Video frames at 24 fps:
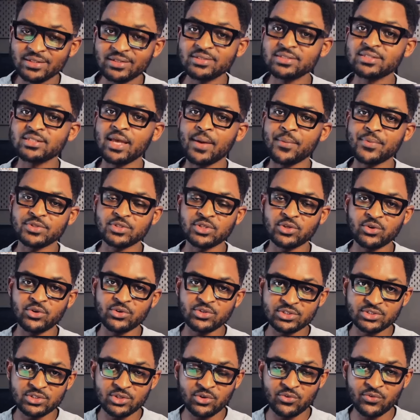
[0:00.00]
cybersecurity
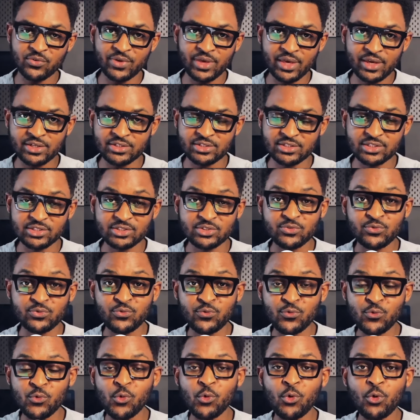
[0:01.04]
certifications
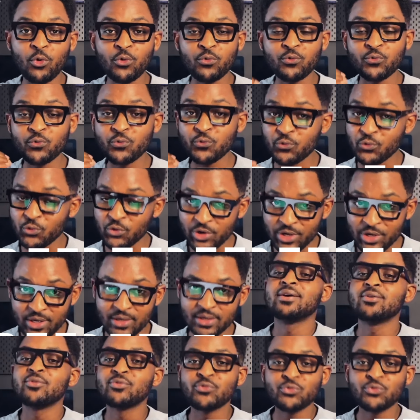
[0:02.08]
for free,
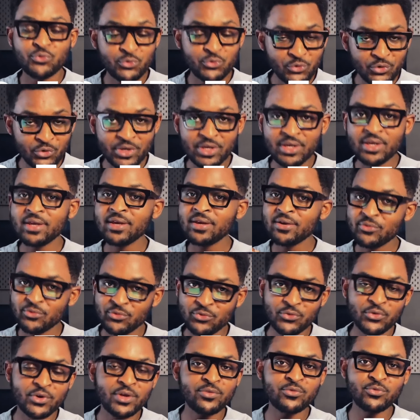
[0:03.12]
free,
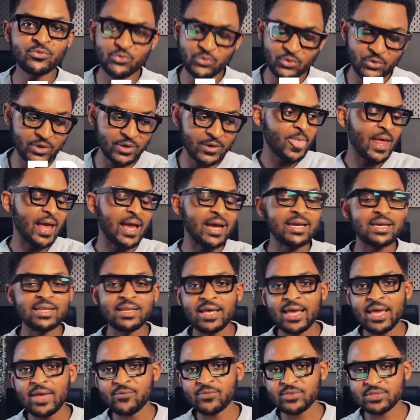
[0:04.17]
free, free. I cannot
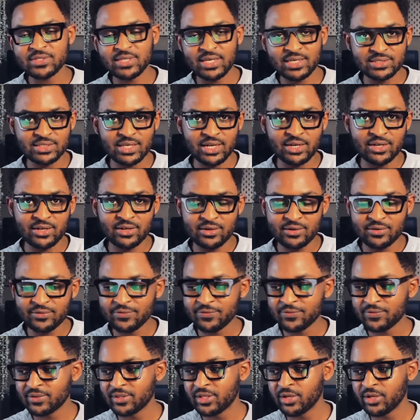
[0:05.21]
emphasize that enough. The